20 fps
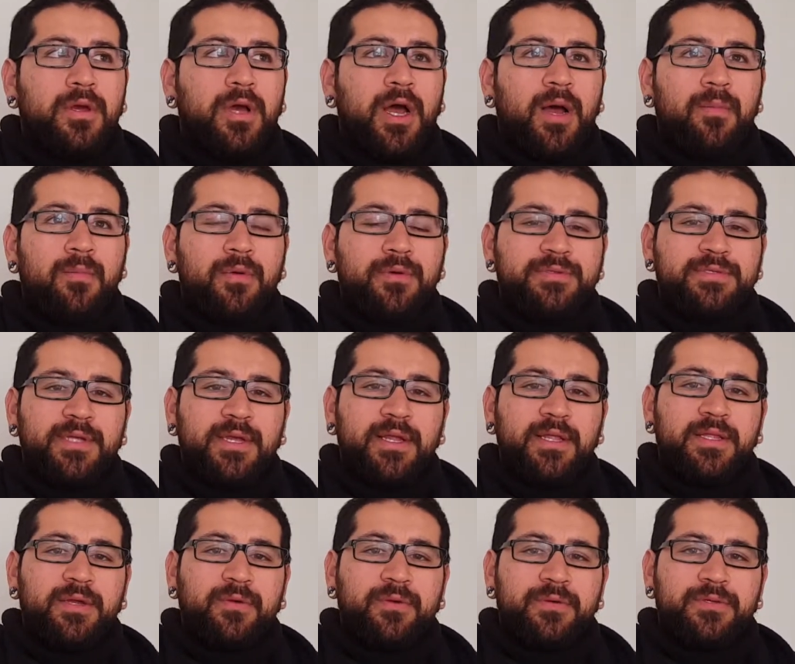I'm most
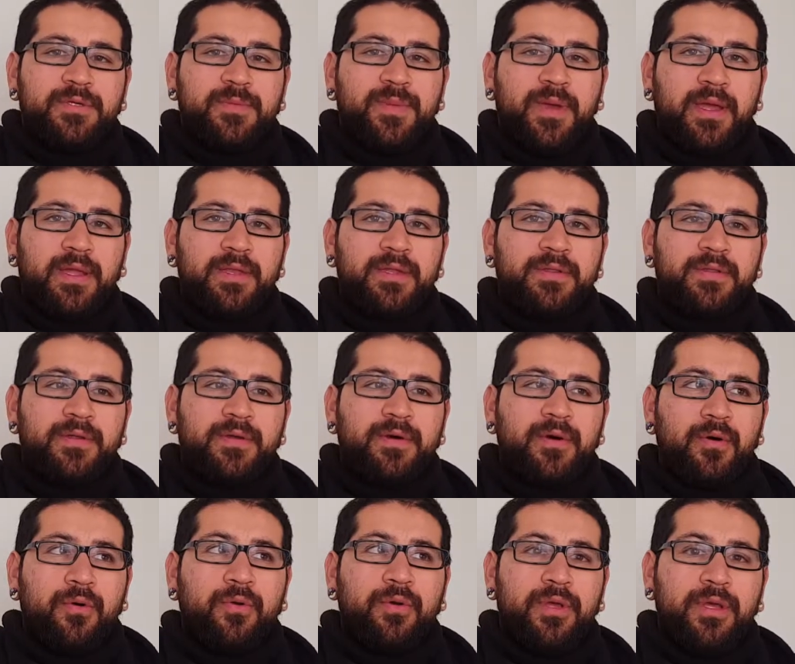likely going to paint it the
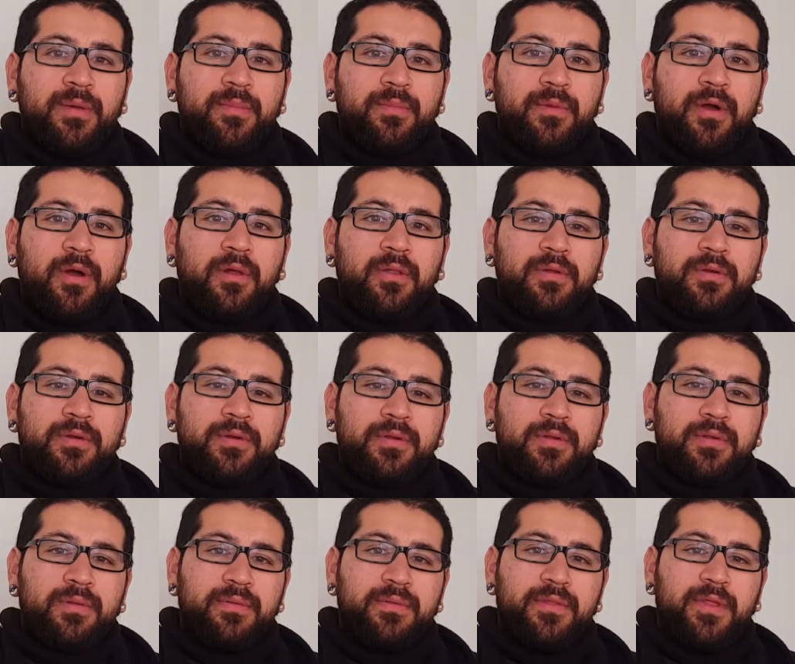OEM color
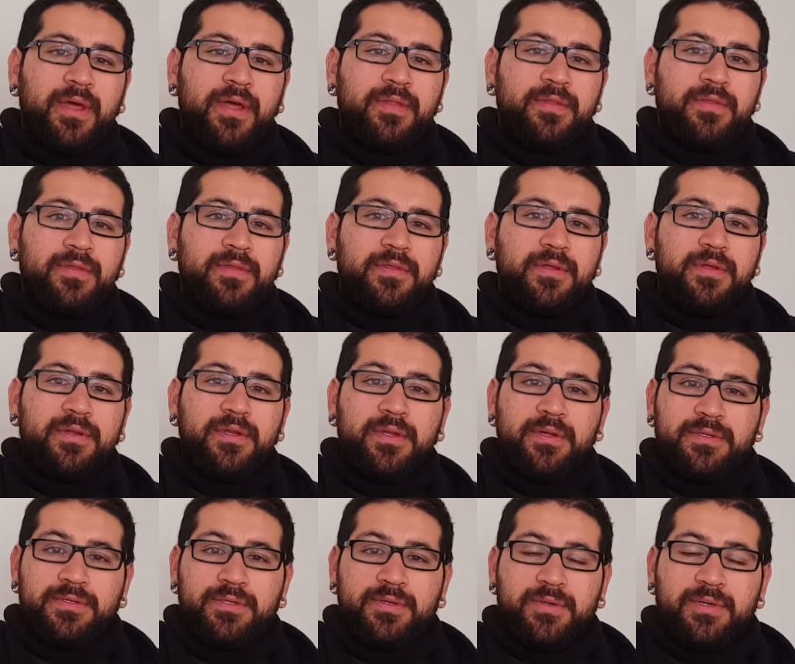that the
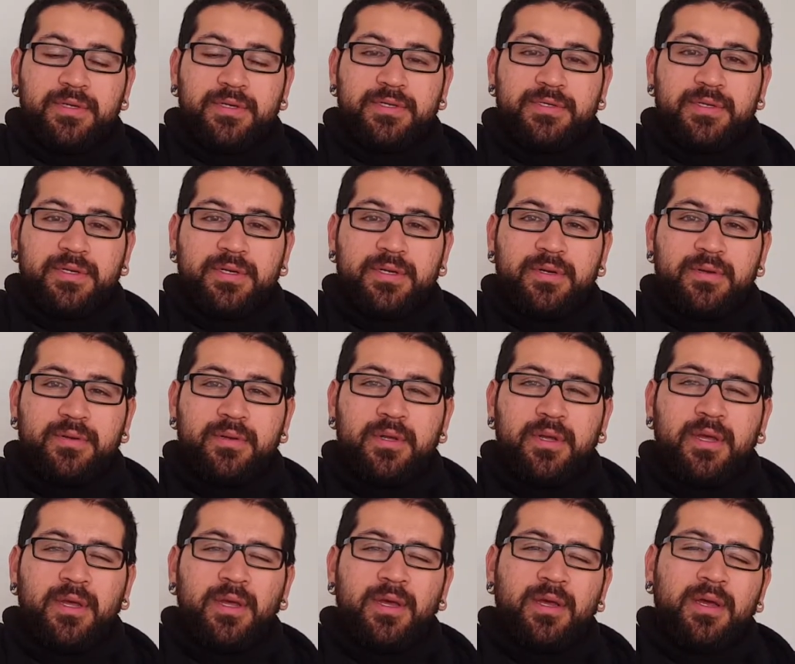Del Sol is right now.
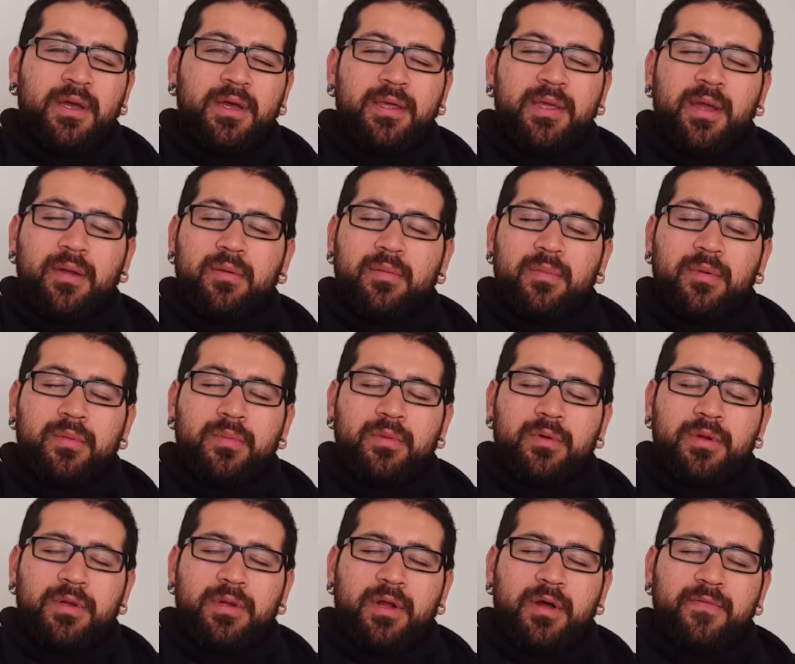Can't
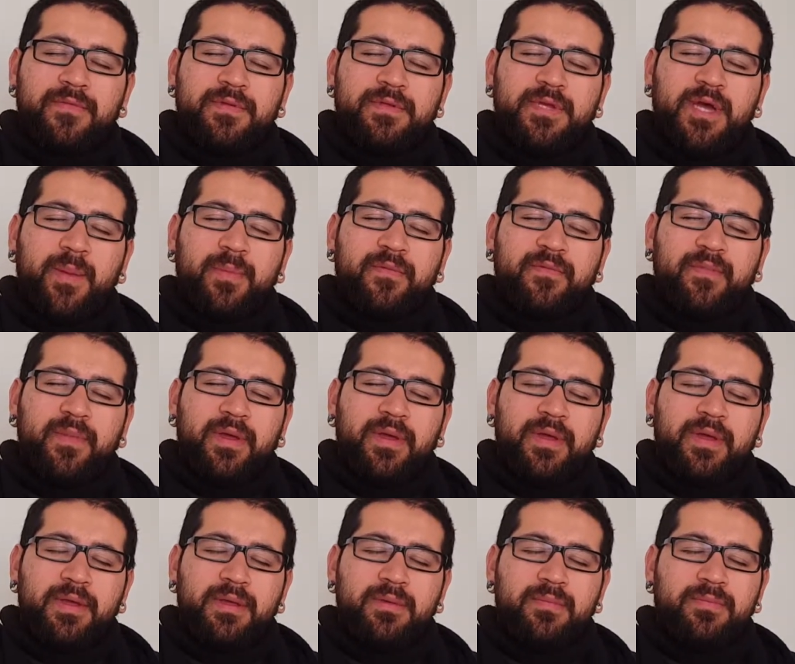remember it off the top of my
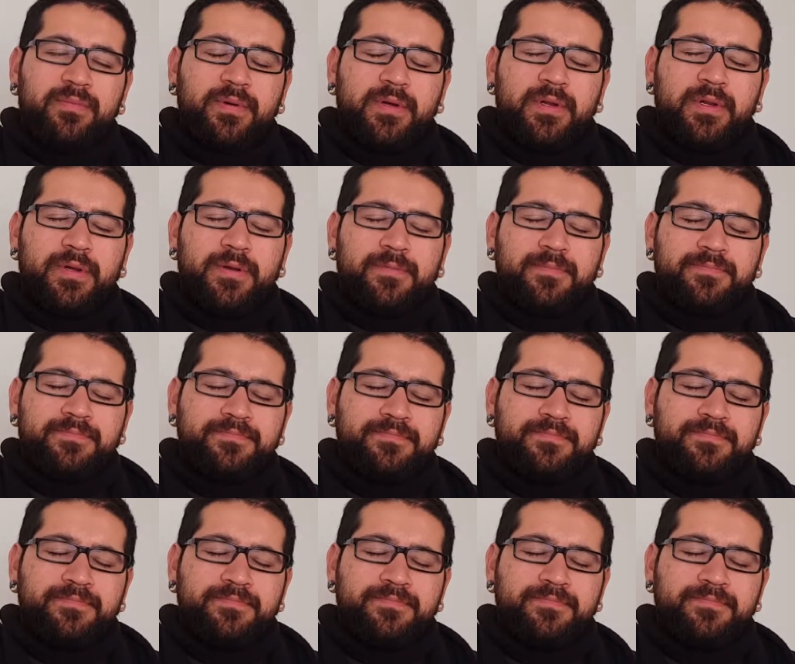head, but